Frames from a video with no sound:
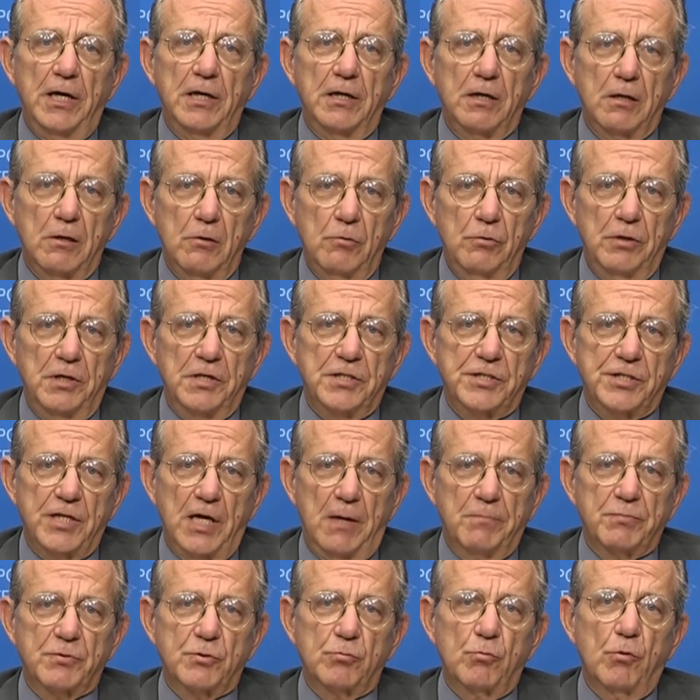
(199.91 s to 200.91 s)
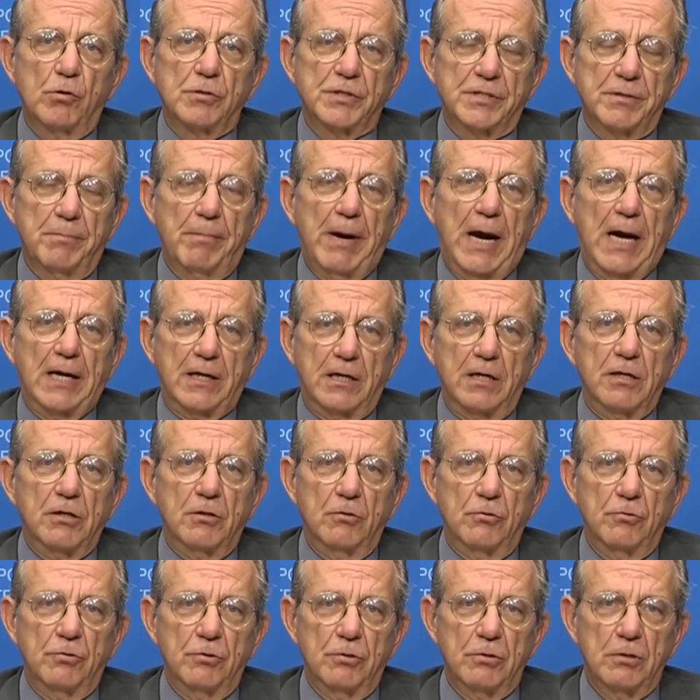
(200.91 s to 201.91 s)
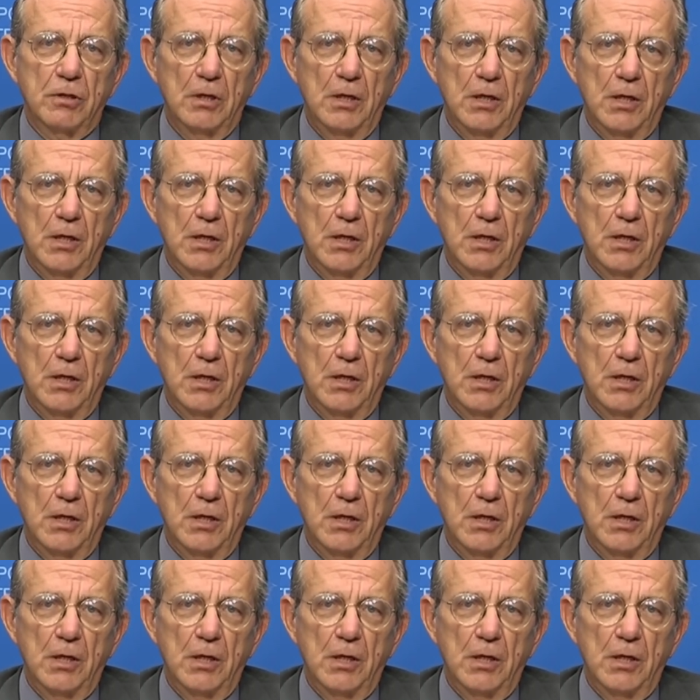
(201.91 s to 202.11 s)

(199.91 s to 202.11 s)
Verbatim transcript: including steps towards a banking union,